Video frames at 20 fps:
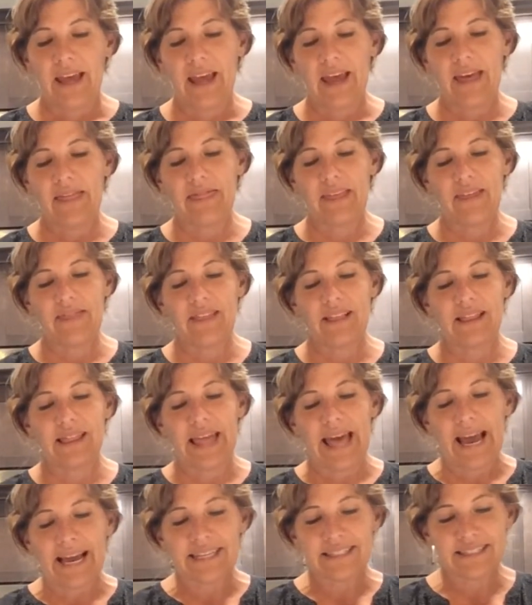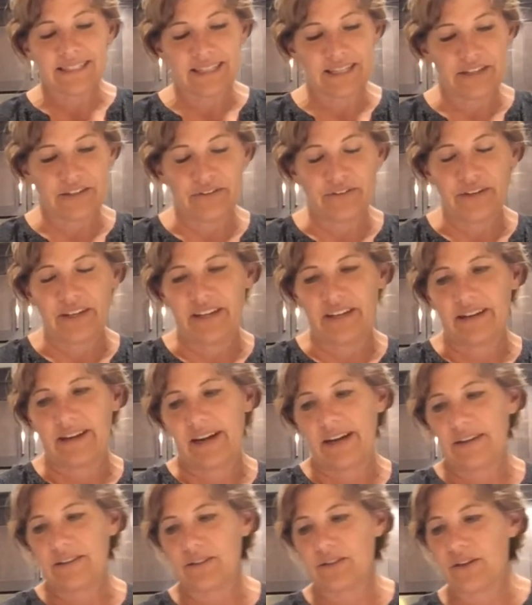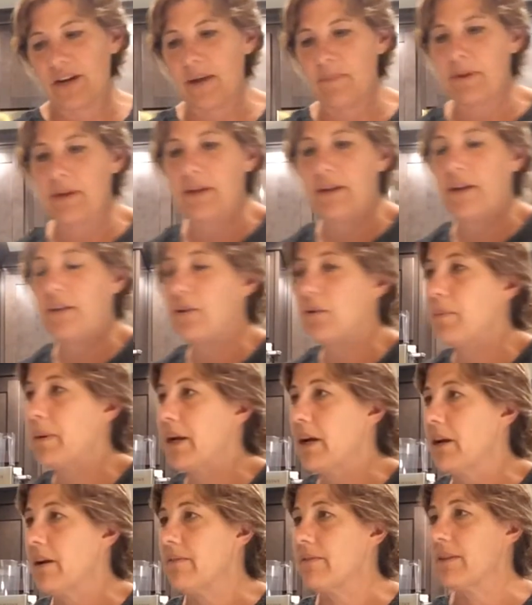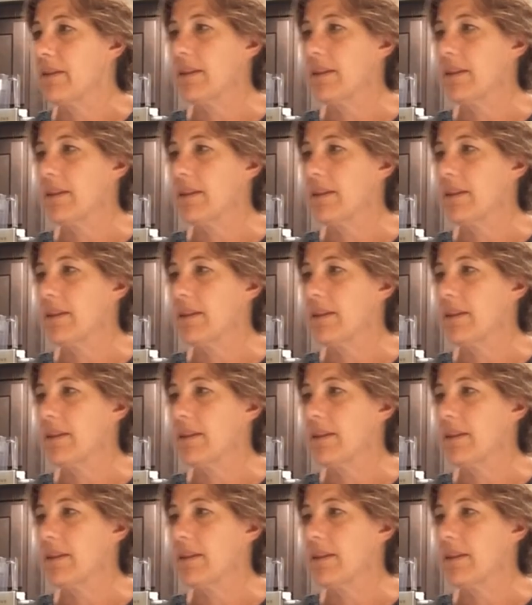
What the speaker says: And then the last thing you need, Kyle's grabbing another pair of